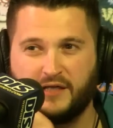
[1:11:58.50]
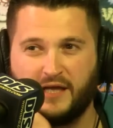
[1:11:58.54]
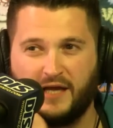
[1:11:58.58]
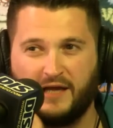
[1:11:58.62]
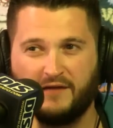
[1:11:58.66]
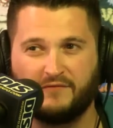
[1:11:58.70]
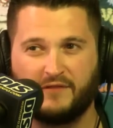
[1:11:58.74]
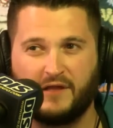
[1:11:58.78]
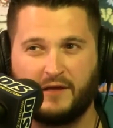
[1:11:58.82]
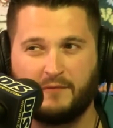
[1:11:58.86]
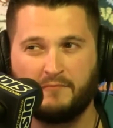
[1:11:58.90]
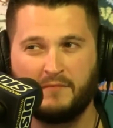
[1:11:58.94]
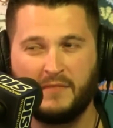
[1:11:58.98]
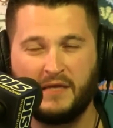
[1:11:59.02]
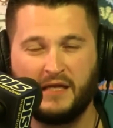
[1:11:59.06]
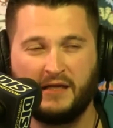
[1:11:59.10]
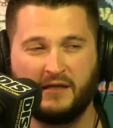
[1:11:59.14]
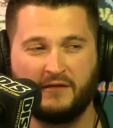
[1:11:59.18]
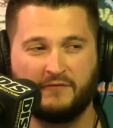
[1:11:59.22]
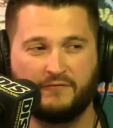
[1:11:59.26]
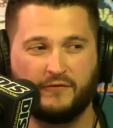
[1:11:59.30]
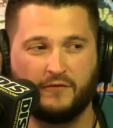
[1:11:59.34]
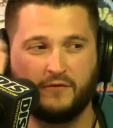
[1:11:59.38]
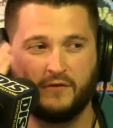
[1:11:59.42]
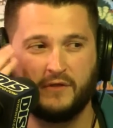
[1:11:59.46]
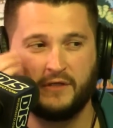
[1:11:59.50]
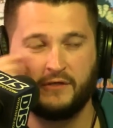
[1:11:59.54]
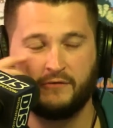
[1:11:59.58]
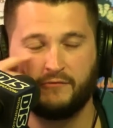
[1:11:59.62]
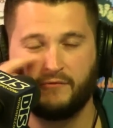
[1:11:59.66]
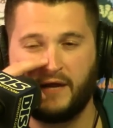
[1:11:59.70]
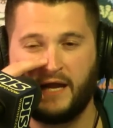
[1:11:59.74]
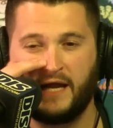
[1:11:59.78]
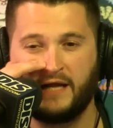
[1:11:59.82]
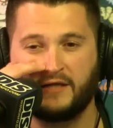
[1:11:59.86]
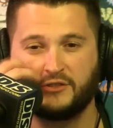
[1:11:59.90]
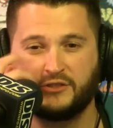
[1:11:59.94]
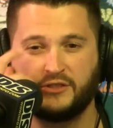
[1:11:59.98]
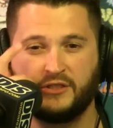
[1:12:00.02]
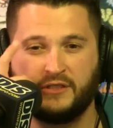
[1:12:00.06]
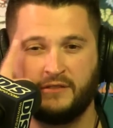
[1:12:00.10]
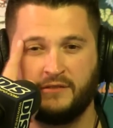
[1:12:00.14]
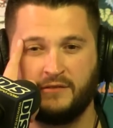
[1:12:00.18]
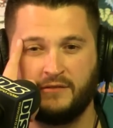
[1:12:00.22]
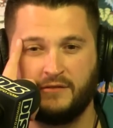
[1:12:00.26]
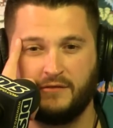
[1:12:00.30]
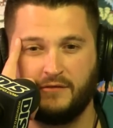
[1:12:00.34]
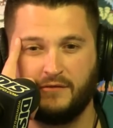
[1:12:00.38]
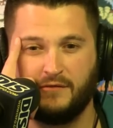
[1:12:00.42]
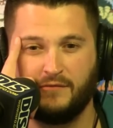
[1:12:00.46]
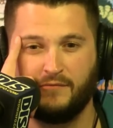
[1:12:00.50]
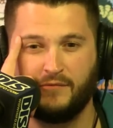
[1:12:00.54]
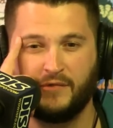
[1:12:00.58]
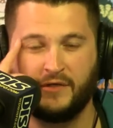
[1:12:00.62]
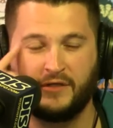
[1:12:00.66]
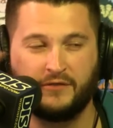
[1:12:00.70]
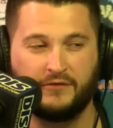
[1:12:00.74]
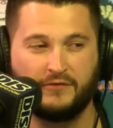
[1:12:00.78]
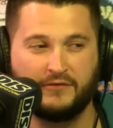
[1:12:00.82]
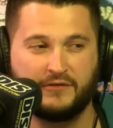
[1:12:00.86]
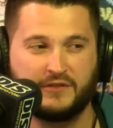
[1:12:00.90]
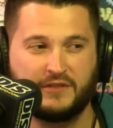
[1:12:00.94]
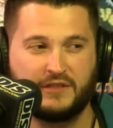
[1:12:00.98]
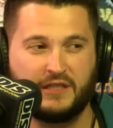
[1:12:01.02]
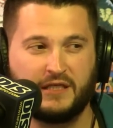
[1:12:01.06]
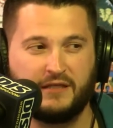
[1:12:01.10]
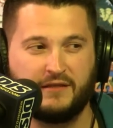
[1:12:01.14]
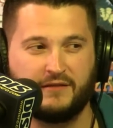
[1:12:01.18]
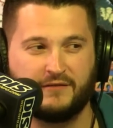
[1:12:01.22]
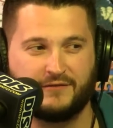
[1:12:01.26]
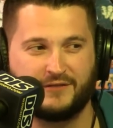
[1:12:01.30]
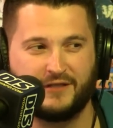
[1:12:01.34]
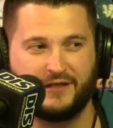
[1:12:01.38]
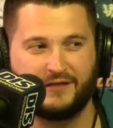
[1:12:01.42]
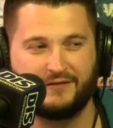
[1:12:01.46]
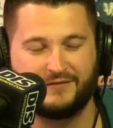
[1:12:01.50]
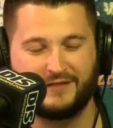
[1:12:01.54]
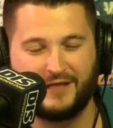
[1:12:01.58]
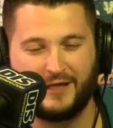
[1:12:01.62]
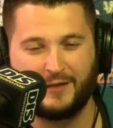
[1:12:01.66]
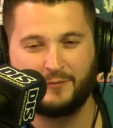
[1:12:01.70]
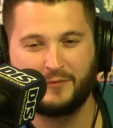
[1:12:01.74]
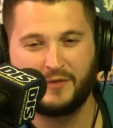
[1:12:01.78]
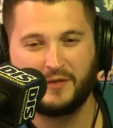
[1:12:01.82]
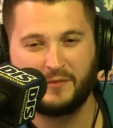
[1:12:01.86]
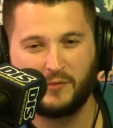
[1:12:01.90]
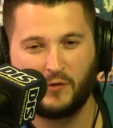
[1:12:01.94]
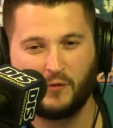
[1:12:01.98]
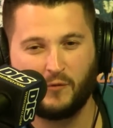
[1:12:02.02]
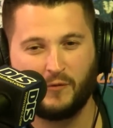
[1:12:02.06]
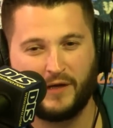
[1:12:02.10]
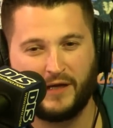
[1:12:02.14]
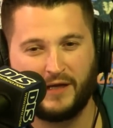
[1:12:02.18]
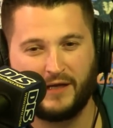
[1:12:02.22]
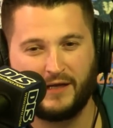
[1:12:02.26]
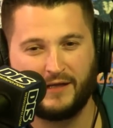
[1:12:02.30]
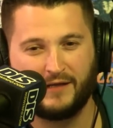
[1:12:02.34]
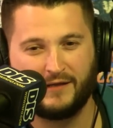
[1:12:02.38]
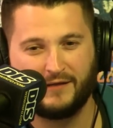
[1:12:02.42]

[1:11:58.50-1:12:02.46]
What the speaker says: have that meaningful interaction when you see there's like 10 people waiting.